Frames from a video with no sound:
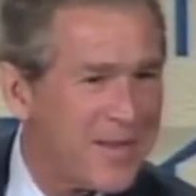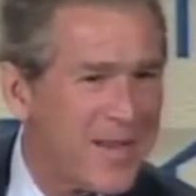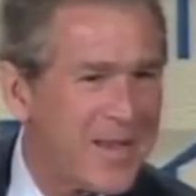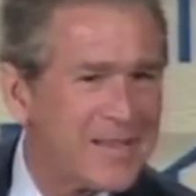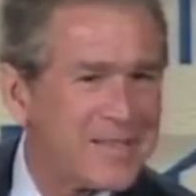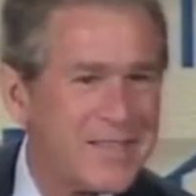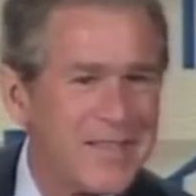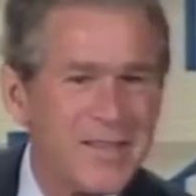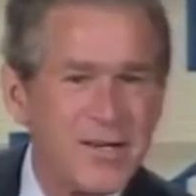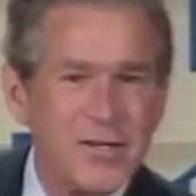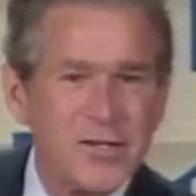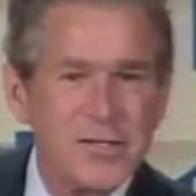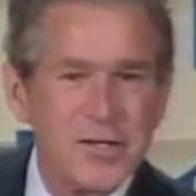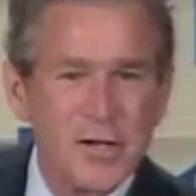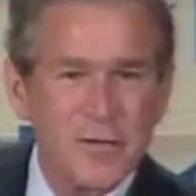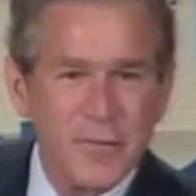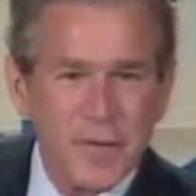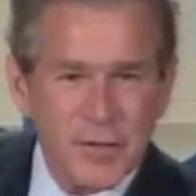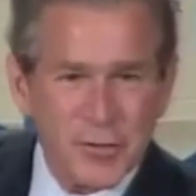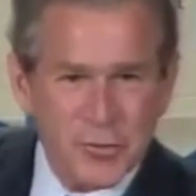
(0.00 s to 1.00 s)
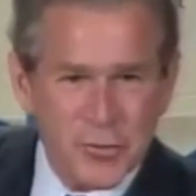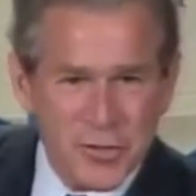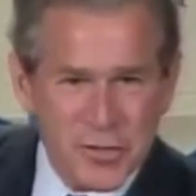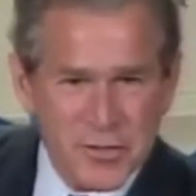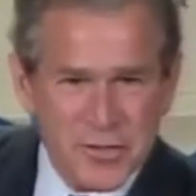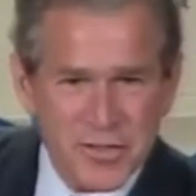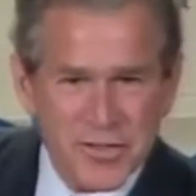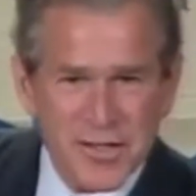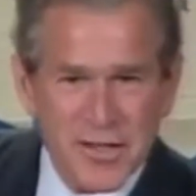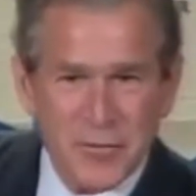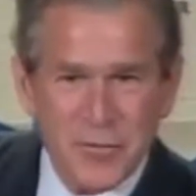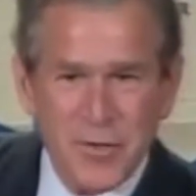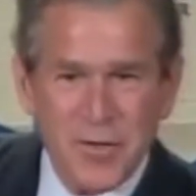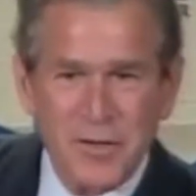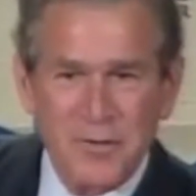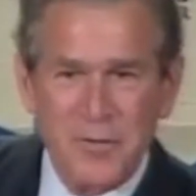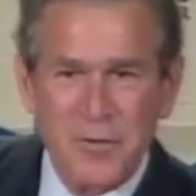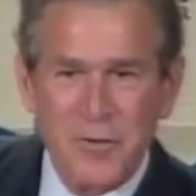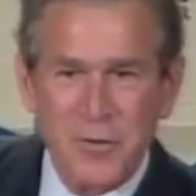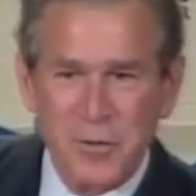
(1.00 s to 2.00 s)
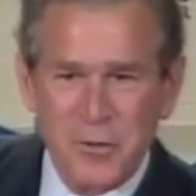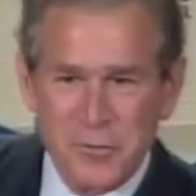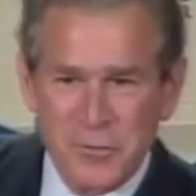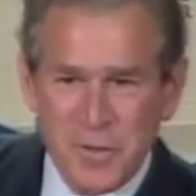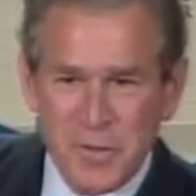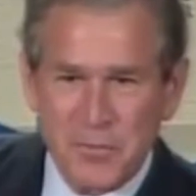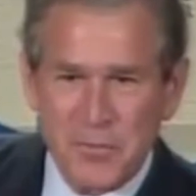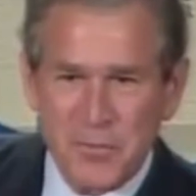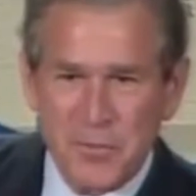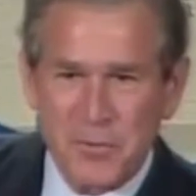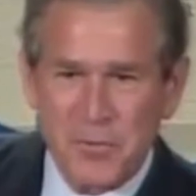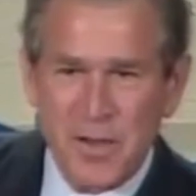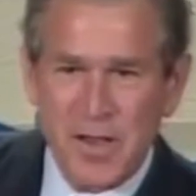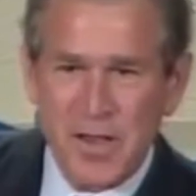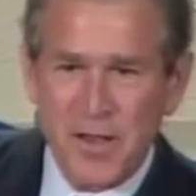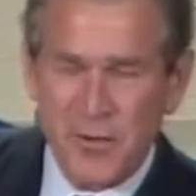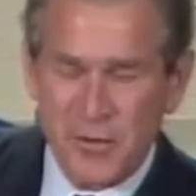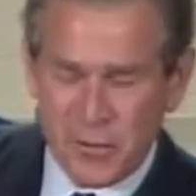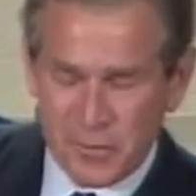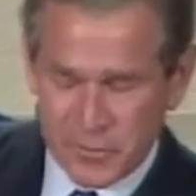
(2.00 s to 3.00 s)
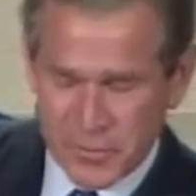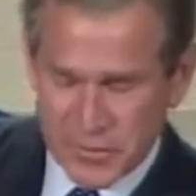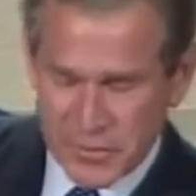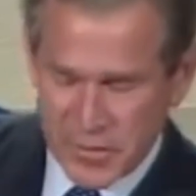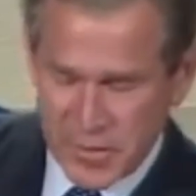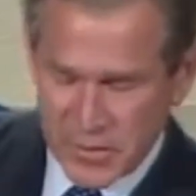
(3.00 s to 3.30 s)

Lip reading: It's in their self-interest that we encourage people to buy homes.